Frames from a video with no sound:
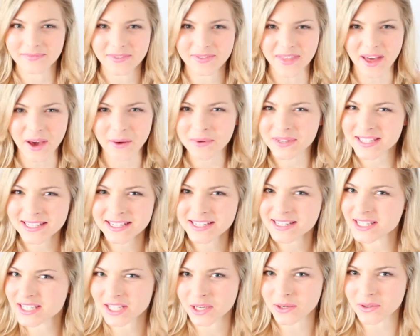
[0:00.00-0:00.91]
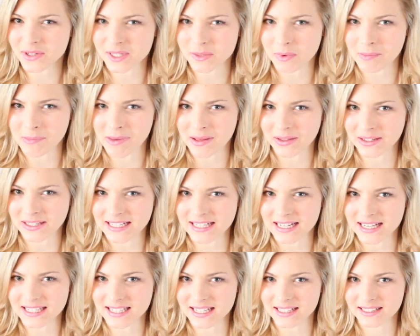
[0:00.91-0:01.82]
That wasn't as cute as when Melanie
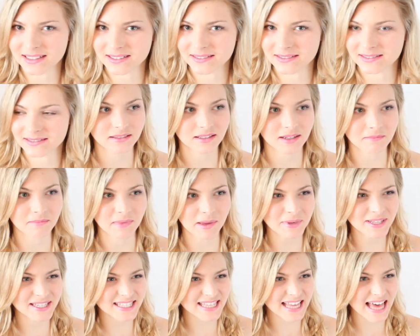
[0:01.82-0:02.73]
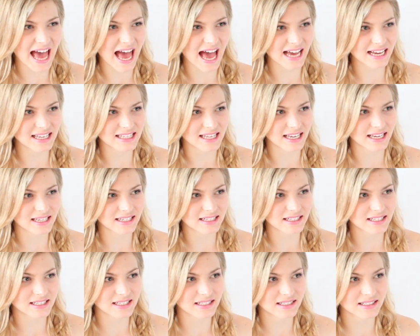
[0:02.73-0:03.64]
does it. Maybe it's the
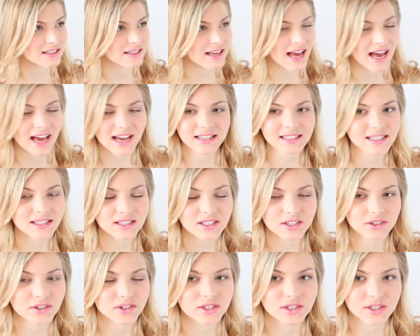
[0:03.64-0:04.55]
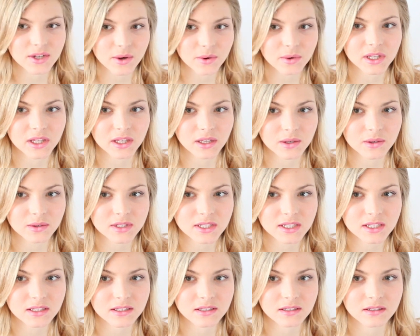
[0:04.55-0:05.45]
accent. Accents are so
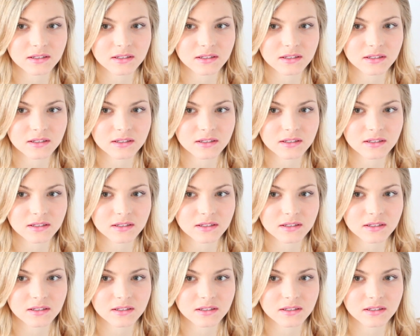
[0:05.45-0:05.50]
cute.